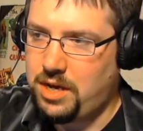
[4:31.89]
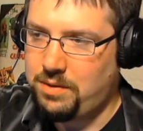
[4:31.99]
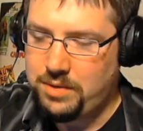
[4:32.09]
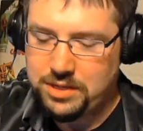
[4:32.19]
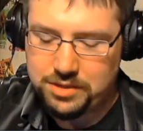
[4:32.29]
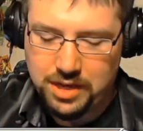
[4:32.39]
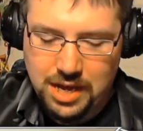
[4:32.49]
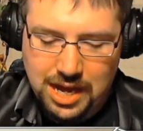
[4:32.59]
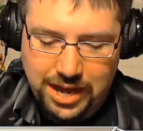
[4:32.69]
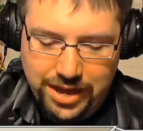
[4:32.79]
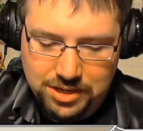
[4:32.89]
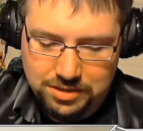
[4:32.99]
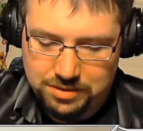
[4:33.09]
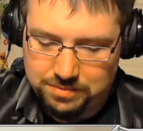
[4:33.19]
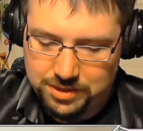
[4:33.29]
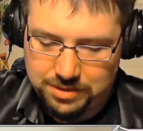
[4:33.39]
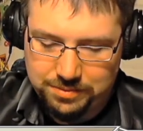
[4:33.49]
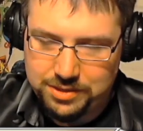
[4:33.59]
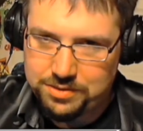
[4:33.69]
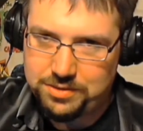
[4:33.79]
Uh, we, I actually, re,
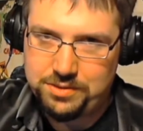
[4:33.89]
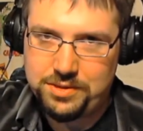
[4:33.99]
we used to do